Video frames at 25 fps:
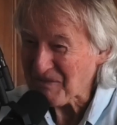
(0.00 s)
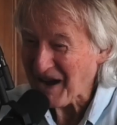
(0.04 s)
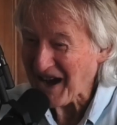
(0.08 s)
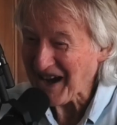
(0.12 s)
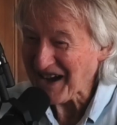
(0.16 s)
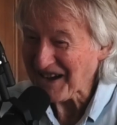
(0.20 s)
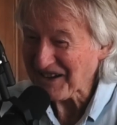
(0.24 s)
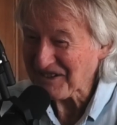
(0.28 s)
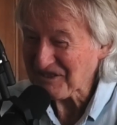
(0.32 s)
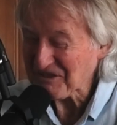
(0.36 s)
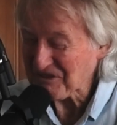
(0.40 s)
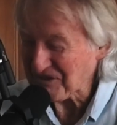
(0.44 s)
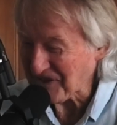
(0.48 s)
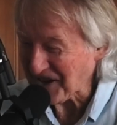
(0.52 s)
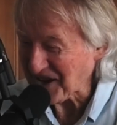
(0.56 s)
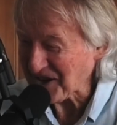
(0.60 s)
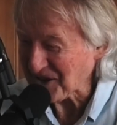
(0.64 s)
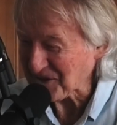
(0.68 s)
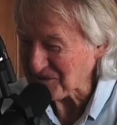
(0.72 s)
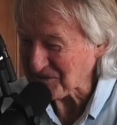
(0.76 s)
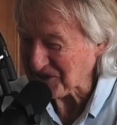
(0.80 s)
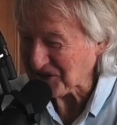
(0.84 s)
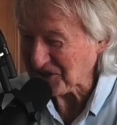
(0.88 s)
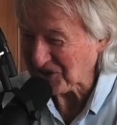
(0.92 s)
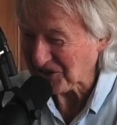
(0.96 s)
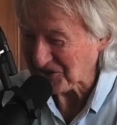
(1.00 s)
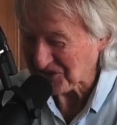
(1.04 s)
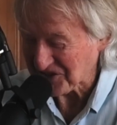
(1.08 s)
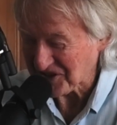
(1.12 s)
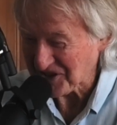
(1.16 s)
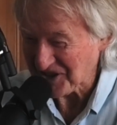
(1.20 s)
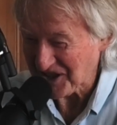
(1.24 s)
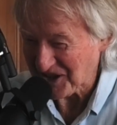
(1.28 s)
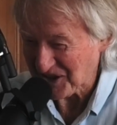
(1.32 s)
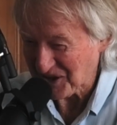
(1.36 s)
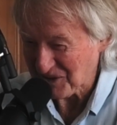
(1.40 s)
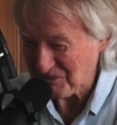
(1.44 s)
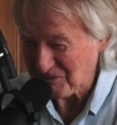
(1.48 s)
Mail found me on the
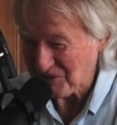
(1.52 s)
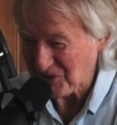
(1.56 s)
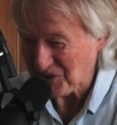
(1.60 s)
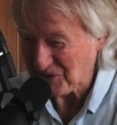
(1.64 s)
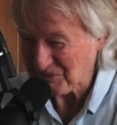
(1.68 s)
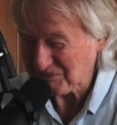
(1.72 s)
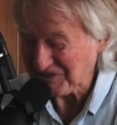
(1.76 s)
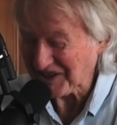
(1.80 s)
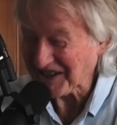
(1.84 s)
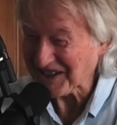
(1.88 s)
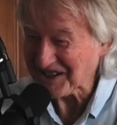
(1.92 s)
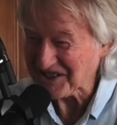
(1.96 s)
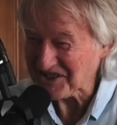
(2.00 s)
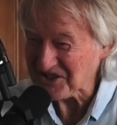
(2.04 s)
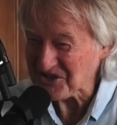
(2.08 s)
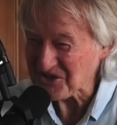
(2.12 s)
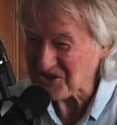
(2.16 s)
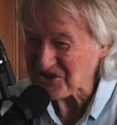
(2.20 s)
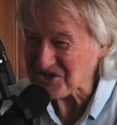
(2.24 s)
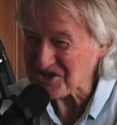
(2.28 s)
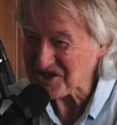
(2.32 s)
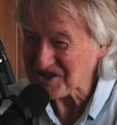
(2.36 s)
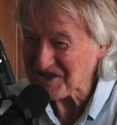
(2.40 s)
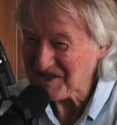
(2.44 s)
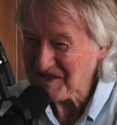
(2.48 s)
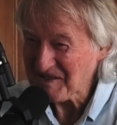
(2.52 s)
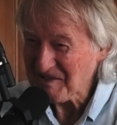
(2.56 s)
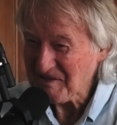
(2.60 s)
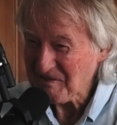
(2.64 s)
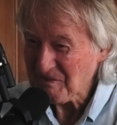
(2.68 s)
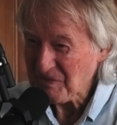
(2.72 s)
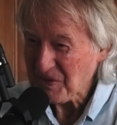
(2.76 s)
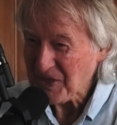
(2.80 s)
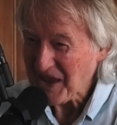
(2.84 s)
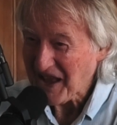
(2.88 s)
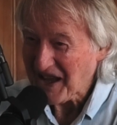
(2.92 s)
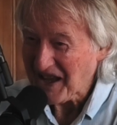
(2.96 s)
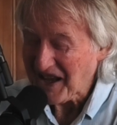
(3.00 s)
Nullarbor Plains.
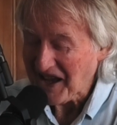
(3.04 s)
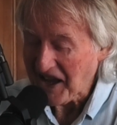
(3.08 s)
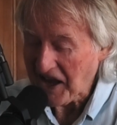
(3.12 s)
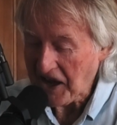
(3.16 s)
Oh.